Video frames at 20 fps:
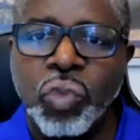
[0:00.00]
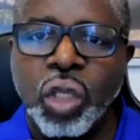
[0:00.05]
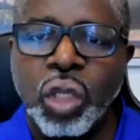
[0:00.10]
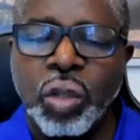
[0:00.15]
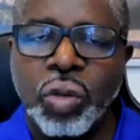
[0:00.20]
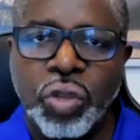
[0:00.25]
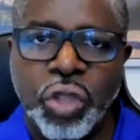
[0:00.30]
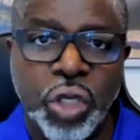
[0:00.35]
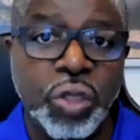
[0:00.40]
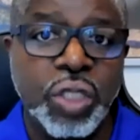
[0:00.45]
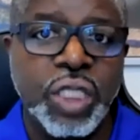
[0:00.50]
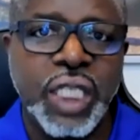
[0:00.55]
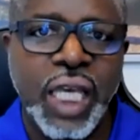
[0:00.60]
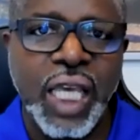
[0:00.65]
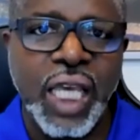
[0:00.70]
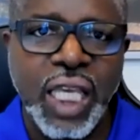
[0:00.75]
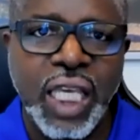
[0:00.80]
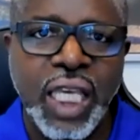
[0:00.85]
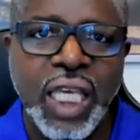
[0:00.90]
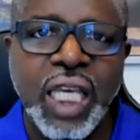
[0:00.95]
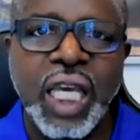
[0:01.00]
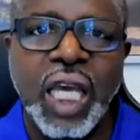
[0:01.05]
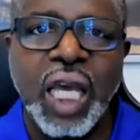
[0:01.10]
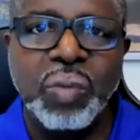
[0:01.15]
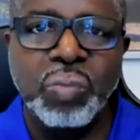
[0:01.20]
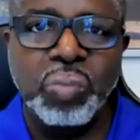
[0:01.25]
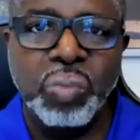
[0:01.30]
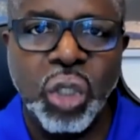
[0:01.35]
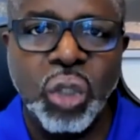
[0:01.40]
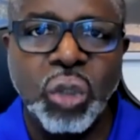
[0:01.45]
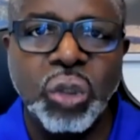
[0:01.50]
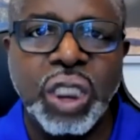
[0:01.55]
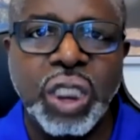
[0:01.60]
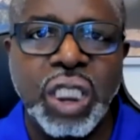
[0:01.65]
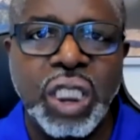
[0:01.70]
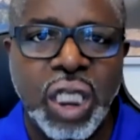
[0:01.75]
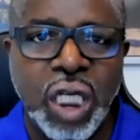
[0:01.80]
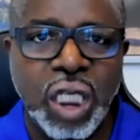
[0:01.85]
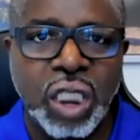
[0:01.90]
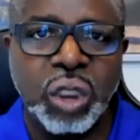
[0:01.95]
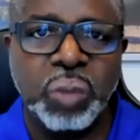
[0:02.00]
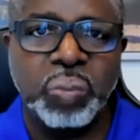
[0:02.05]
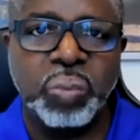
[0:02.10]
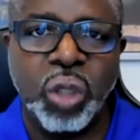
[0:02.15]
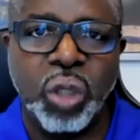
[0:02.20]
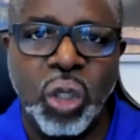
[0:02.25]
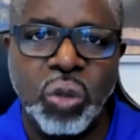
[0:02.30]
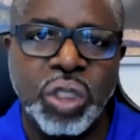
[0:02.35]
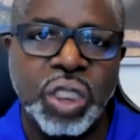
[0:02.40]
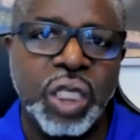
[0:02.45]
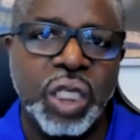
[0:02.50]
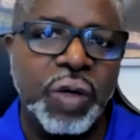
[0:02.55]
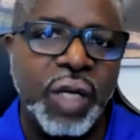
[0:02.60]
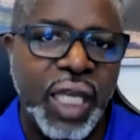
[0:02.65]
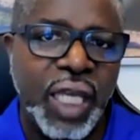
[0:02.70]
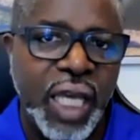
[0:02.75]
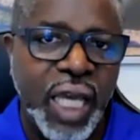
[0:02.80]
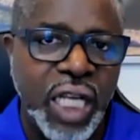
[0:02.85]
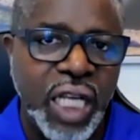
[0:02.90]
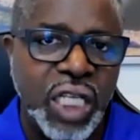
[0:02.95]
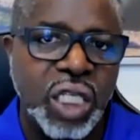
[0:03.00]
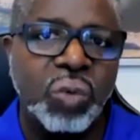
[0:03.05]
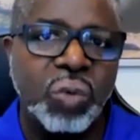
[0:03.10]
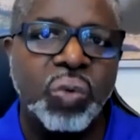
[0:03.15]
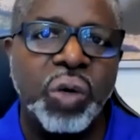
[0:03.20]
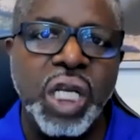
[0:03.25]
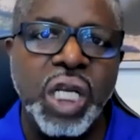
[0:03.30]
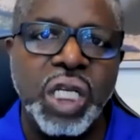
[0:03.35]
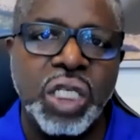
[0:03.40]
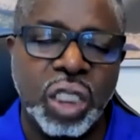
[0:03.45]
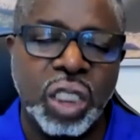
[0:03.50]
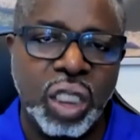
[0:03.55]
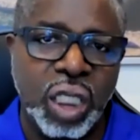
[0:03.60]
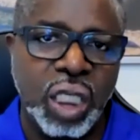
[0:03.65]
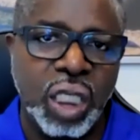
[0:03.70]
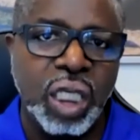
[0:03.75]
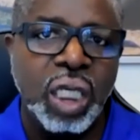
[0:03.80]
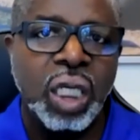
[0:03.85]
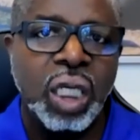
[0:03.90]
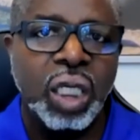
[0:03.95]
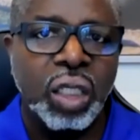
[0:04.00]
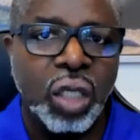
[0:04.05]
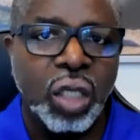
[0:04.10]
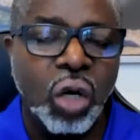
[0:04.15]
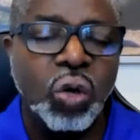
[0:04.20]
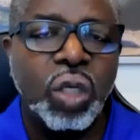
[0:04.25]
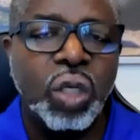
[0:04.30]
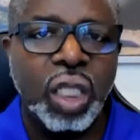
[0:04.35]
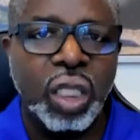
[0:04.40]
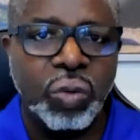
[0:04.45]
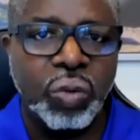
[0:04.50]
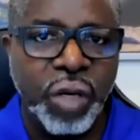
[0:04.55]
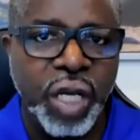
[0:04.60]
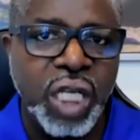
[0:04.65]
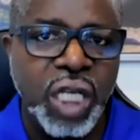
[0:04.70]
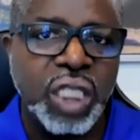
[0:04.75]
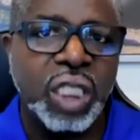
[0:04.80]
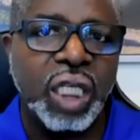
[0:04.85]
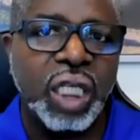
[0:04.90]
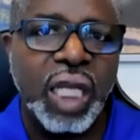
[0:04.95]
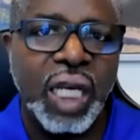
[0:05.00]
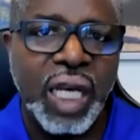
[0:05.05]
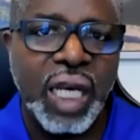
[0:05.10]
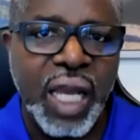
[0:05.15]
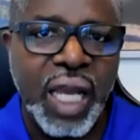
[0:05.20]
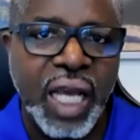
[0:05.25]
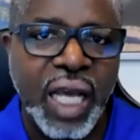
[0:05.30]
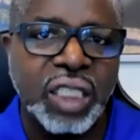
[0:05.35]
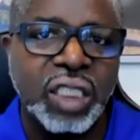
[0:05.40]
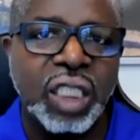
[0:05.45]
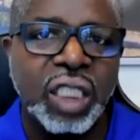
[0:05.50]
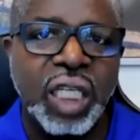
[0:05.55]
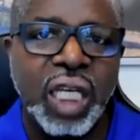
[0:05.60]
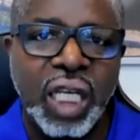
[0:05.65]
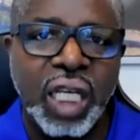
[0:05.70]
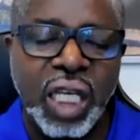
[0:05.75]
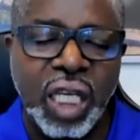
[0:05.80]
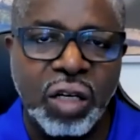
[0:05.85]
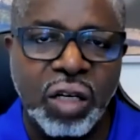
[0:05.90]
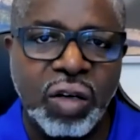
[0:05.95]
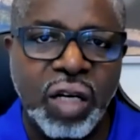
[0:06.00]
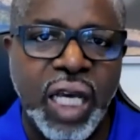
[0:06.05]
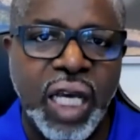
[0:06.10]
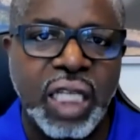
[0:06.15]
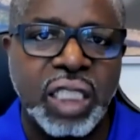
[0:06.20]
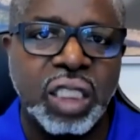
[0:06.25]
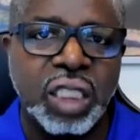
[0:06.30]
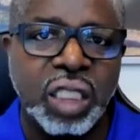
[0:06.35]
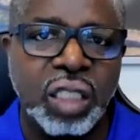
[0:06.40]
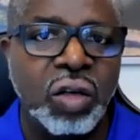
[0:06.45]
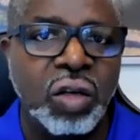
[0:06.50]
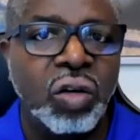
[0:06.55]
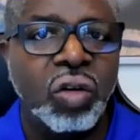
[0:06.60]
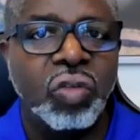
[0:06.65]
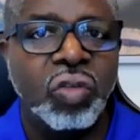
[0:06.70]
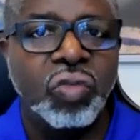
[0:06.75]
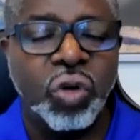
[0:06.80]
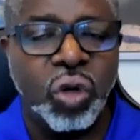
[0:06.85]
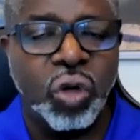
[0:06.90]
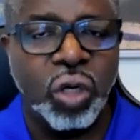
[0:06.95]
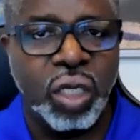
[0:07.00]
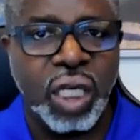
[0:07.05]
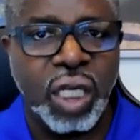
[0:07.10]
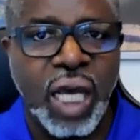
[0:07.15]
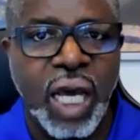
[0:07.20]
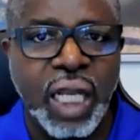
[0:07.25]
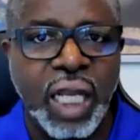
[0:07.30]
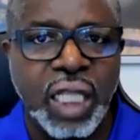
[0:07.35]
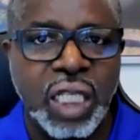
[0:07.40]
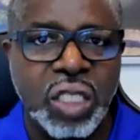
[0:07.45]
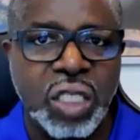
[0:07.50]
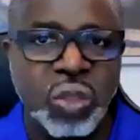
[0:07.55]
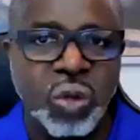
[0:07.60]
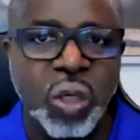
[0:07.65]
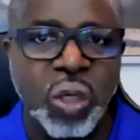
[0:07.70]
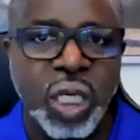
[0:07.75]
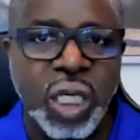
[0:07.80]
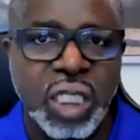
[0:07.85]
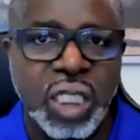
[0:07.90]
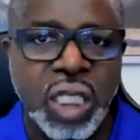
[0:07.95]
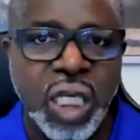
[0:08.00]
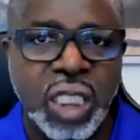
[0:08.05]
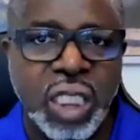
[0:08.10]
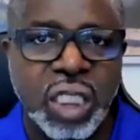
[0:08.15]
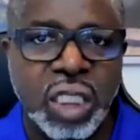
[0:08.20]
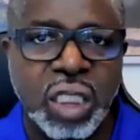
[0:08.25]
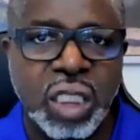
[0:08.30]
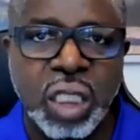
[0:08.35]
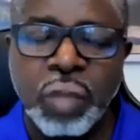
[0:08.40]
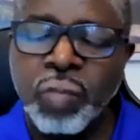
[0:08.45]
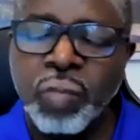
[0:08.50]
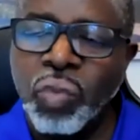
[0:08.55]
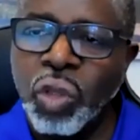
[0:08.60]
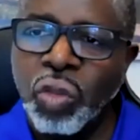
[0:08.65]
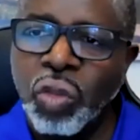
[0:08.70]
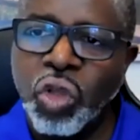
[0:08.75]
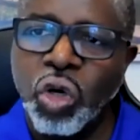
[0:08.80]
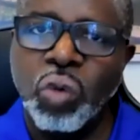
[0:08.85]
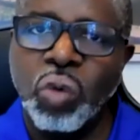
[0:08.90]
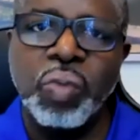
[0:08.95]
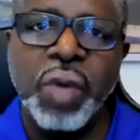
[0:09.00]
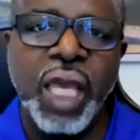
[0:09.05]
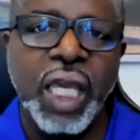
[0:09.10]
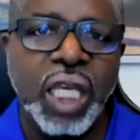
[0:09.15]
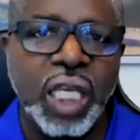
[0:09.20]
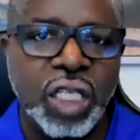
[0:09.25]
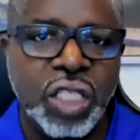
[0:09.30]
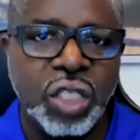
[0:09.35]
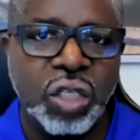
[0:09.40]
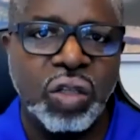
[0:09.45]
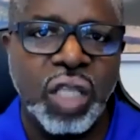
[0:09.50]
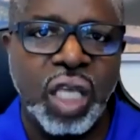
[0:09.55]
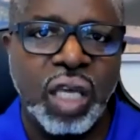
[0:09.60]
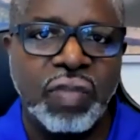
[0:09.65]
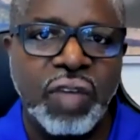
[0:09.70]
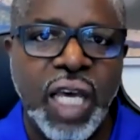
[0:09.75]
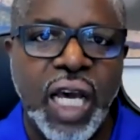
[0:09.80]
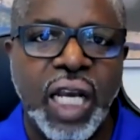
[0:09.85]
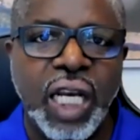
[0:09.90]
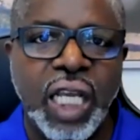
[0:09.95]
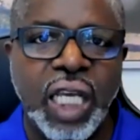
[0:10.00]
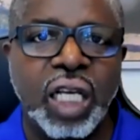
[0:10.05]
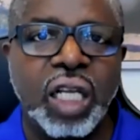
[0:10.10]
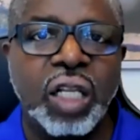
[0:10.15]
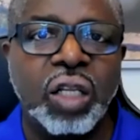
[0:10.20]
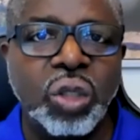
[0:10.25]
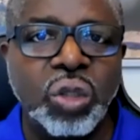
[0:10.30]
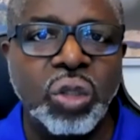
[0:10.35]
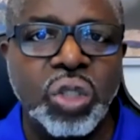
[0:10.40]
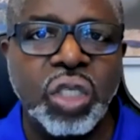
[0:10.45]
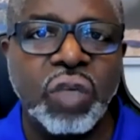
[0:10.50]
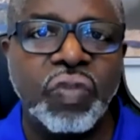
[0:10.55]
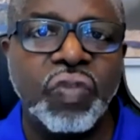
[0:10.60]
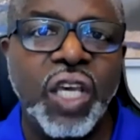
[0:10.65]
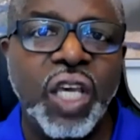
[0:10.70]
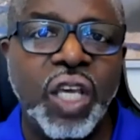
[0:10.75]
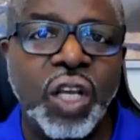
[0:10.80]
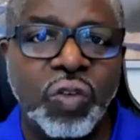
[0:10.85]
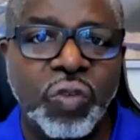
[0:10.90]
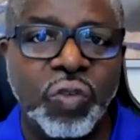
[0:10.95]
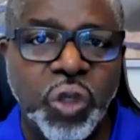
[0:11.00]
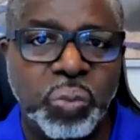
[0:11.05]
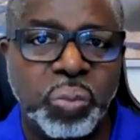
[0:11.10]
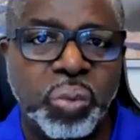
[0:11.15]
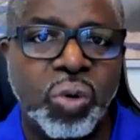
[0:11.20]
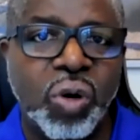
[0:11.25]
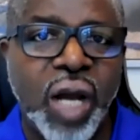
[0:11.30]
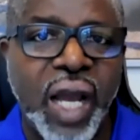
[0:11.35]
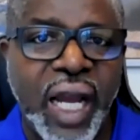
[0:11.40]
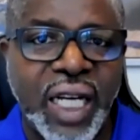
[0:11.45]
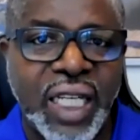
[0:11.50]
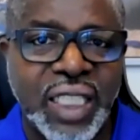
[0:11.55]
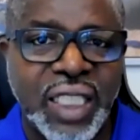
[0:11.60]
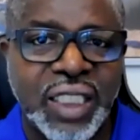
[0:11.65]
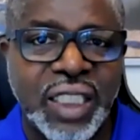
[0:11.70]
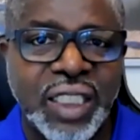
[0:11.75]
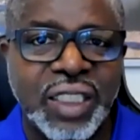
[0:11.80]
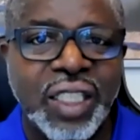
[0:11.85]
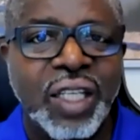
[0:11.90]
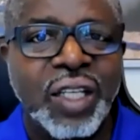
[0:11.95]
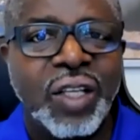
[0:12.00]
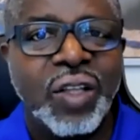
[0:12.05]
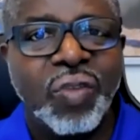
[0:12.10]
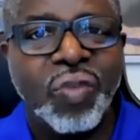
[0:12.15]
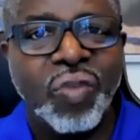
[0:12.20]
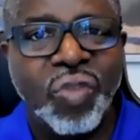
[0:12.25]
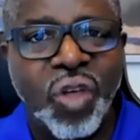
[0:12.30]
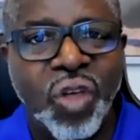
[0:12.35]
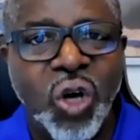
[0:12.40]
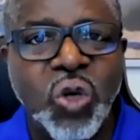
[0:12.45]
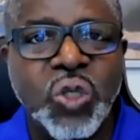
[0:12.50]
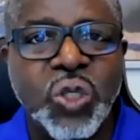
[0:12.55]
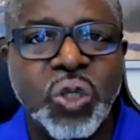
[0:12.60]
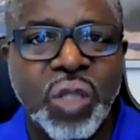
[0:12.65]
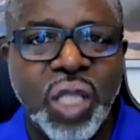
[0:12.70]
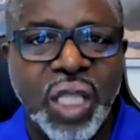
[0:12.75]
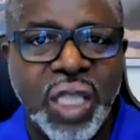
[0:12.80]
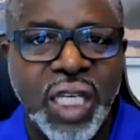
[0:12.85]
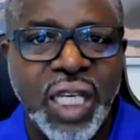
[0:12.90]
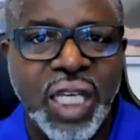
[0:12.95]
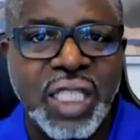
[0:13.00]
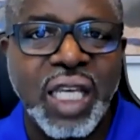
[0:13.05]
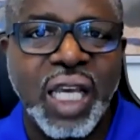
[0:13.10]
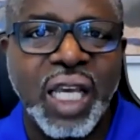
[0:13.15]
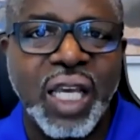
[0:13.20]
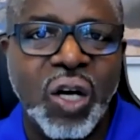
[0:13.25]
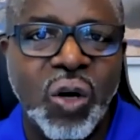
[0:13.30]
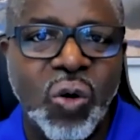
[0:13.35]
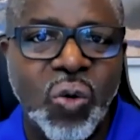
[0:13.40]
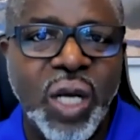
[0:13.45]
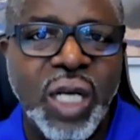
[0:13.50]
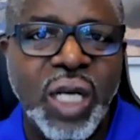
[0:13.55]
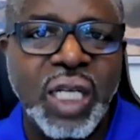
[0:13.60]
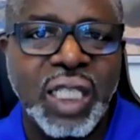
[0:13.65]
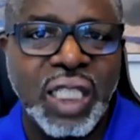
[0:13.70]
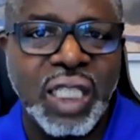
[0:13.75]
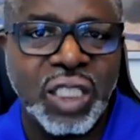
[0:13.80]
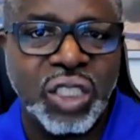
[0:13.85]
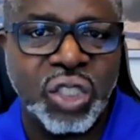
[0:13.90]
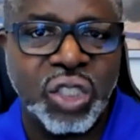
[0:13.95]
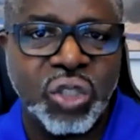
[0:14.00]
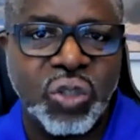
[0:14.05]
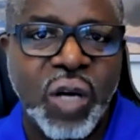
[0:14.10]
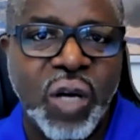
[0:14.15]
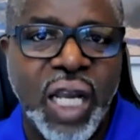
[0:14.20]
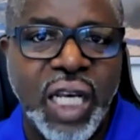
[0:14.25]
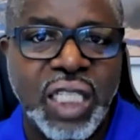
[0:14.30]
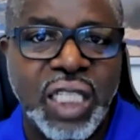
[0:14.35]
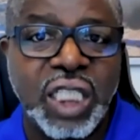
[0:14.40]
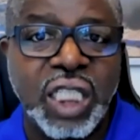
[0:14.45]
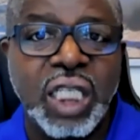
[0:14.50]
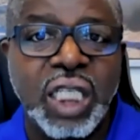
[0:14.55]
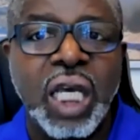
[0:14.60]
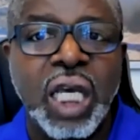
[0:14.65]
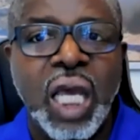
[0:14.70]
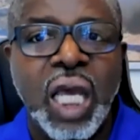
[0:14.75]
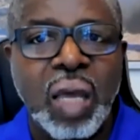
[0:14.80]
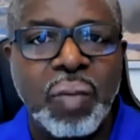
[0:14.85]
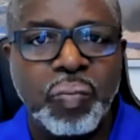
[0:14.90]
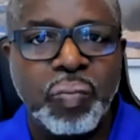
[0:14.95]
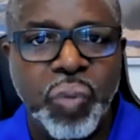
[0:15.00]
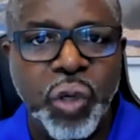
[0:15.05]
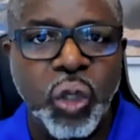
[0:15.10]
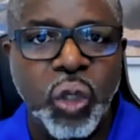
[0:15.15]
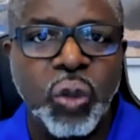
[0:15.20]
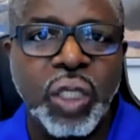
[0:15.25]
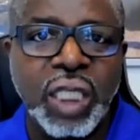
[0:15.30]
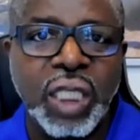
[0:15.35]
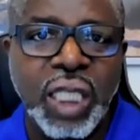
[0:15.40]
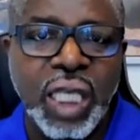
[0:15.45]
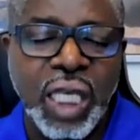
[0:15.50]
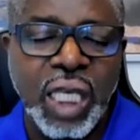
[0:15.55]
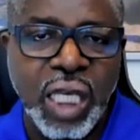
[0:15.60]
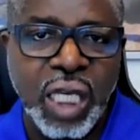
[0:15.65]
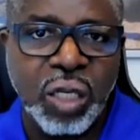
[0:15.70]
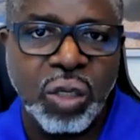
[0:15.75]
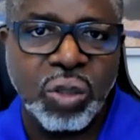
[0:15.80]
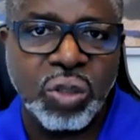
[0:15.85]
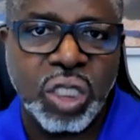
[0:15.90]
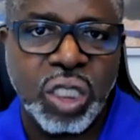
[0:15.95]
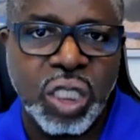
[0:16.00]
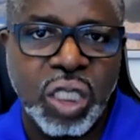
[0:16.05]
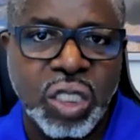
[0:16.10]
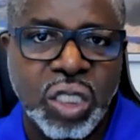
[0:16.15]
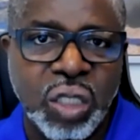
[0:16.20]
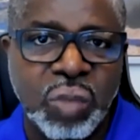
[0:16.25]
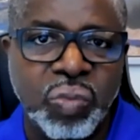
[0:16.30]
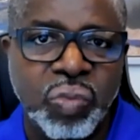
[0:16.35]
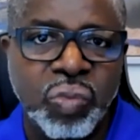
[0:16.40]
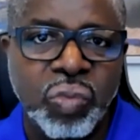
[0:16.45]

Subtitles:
They're taking a multi-touch approach. They're engaging regionally, locally, regionally, and nationally and internationally for a lot of these organizations. They're making sure they've got inclusive interview practices. Those are the things that go into this strategy and building the ecosystem.